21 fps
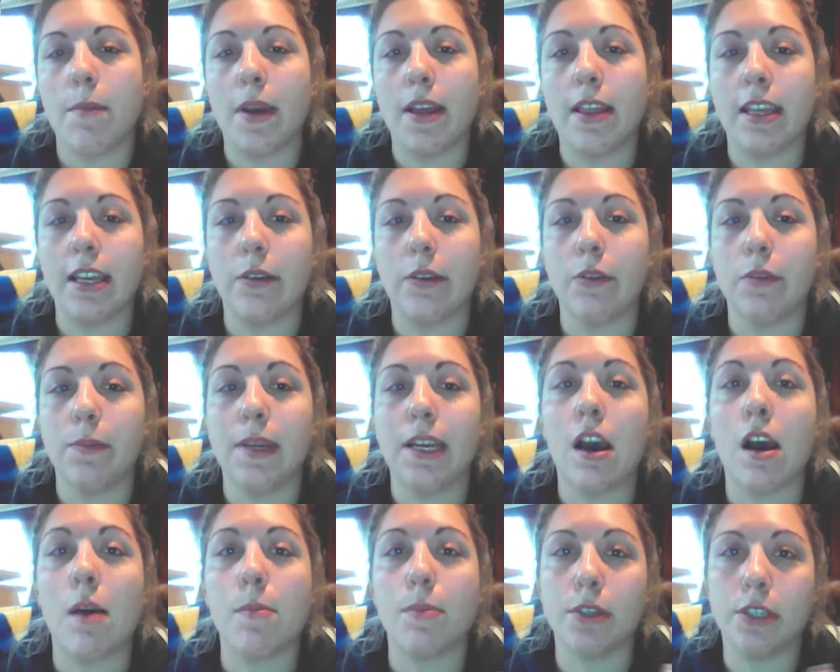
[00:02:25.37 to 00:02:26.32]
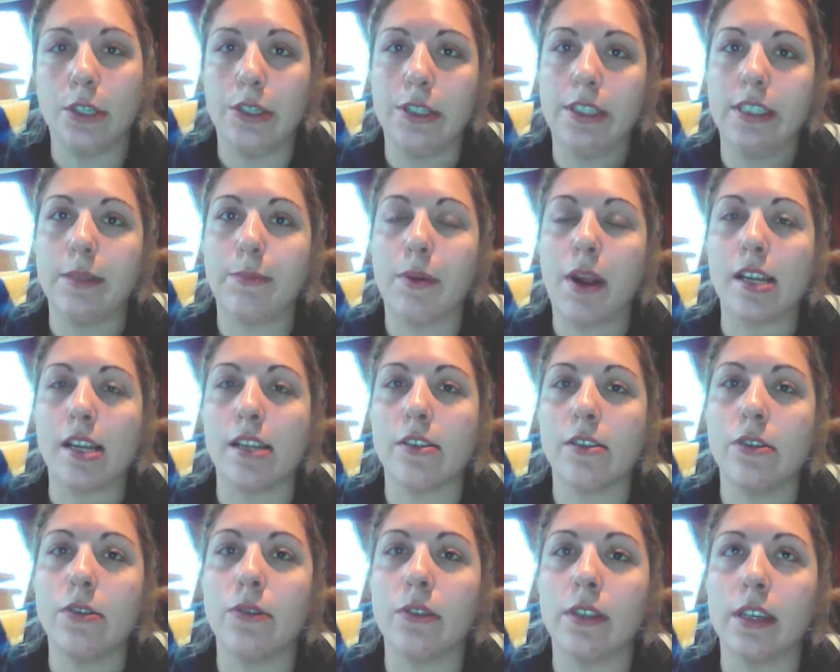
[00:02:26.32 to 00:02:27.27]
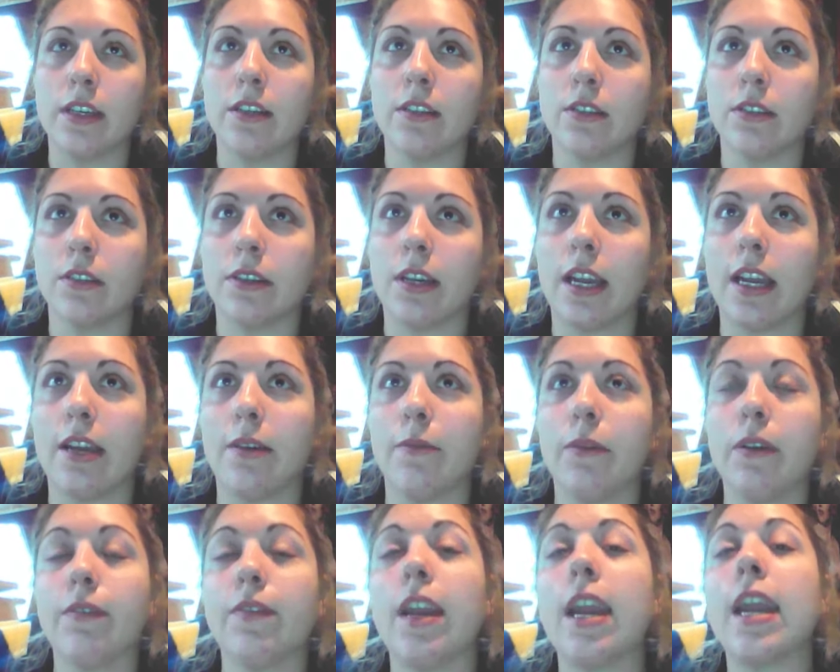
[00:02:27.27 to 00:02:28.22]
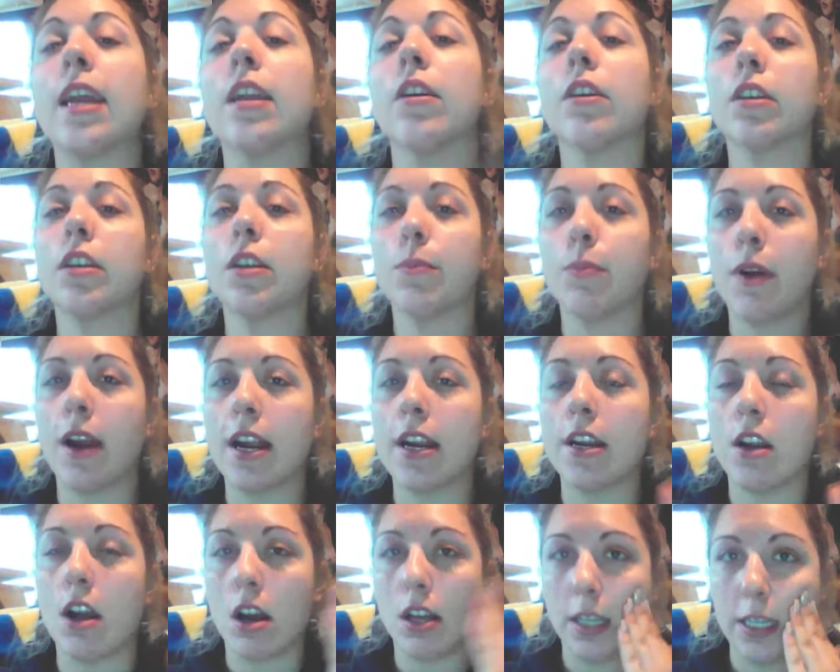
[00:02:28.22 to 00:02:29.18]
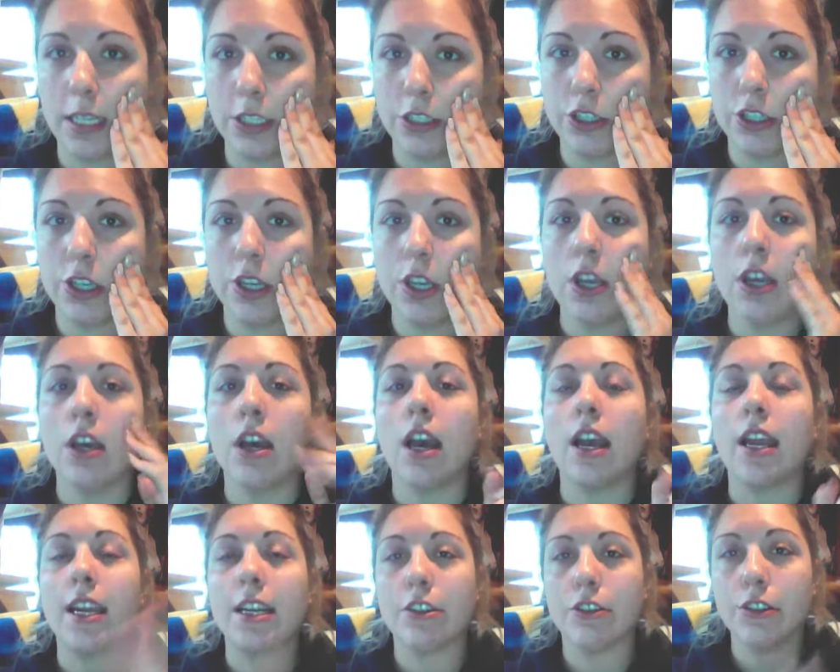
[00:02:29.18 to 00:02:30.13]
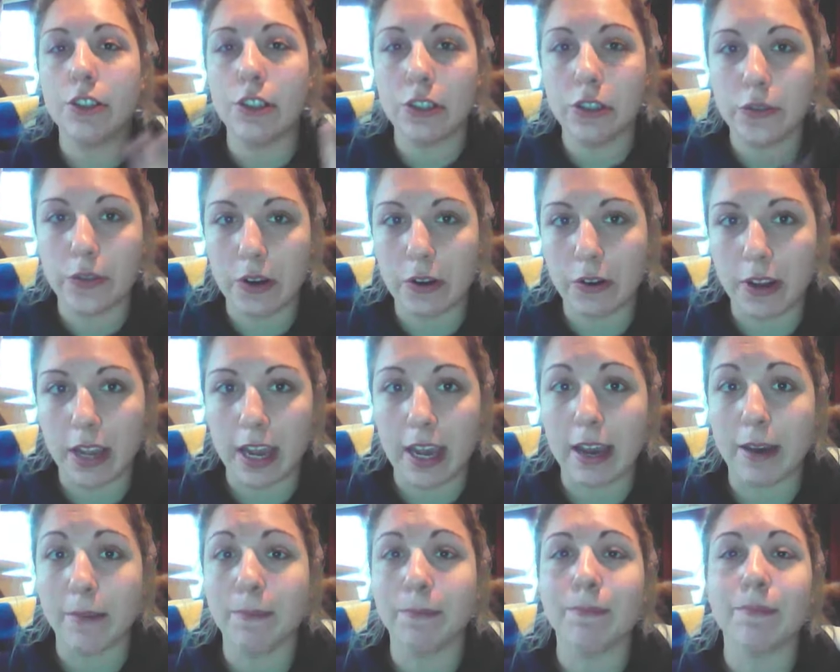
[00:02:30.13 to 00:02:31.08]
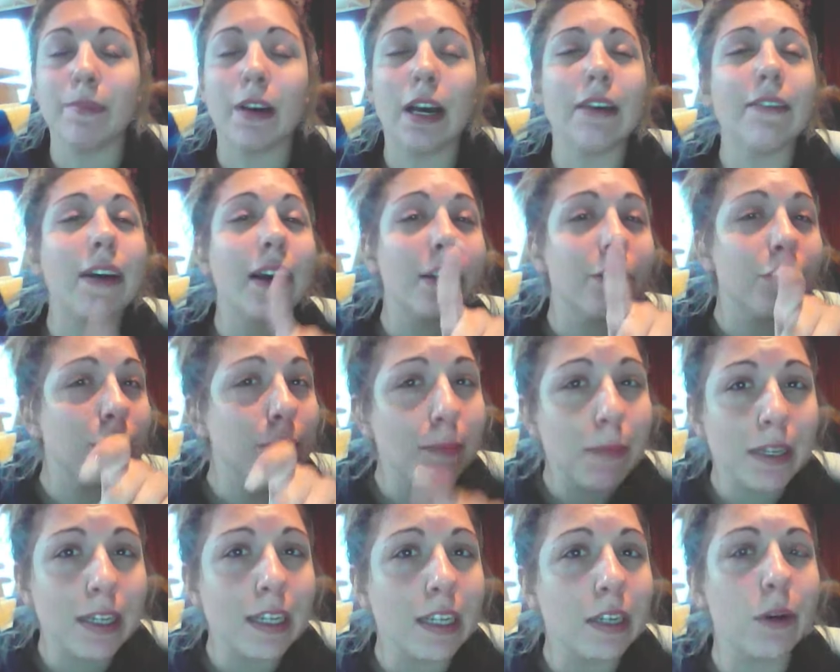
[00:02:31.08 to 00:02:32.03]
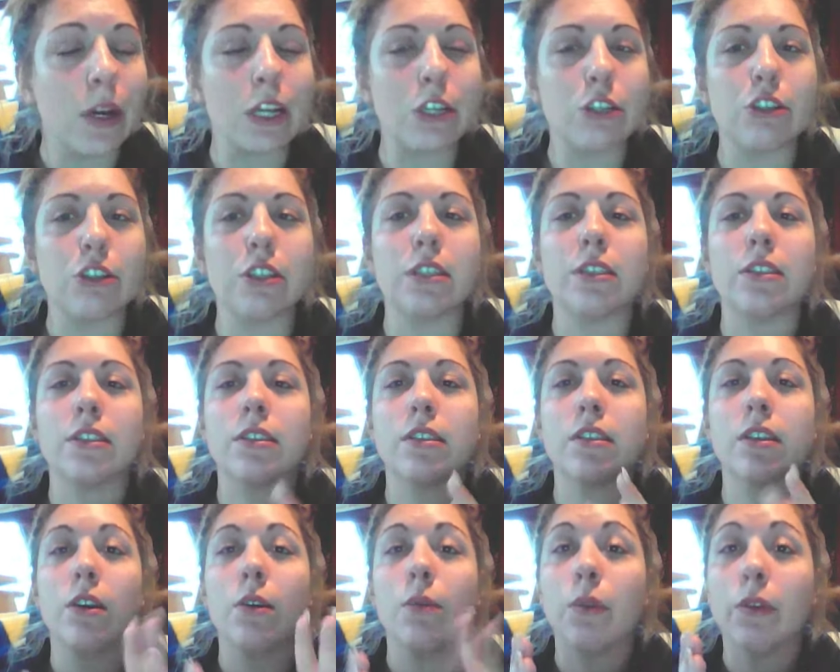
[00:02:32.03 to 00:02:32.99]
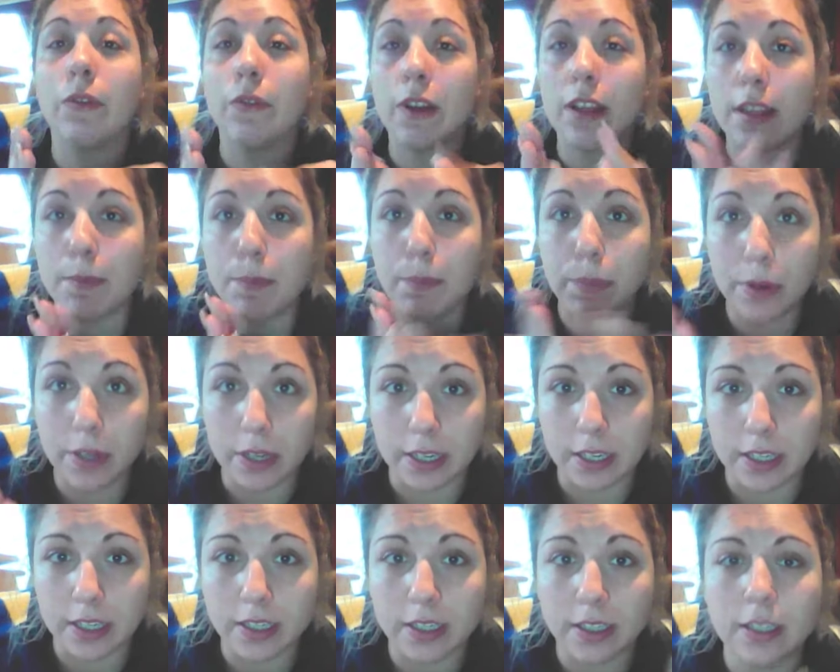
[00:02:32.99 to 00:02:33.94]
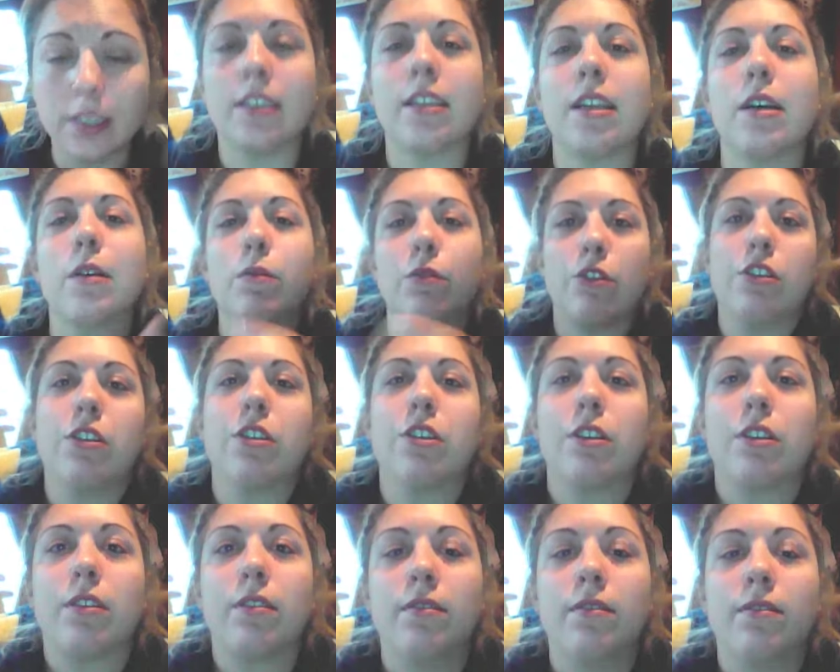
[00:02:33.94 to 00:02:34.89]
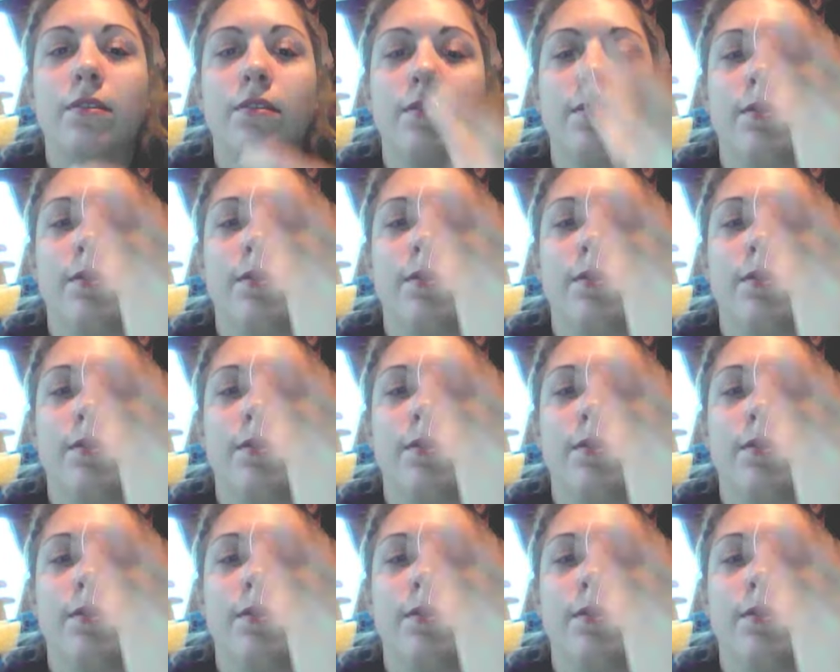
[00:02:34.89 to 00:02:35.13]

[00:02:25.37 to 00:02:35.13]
I think would be opportunities to practice new skills. Okay, we've gained on your prior knowledge. I introduced vocab. I've asked you many questions. We've read the book. Now it's your turn.